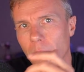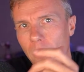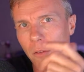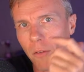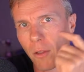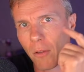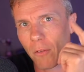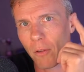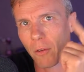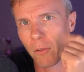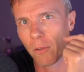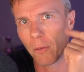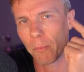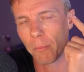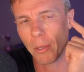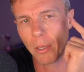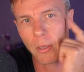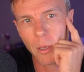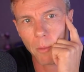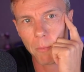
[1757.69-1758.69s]
It does actually
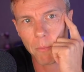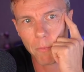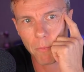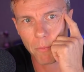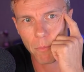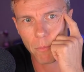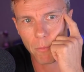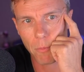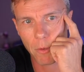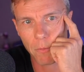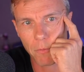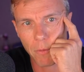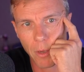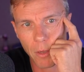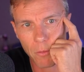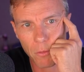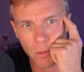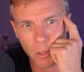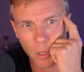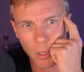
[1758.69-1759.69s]
pick up my
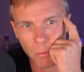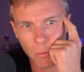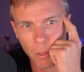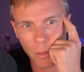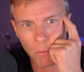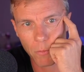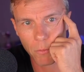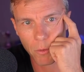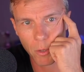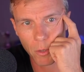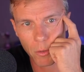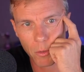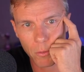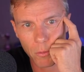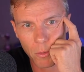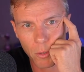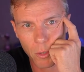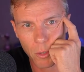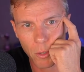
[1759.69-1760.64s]
face and keeps it in focus.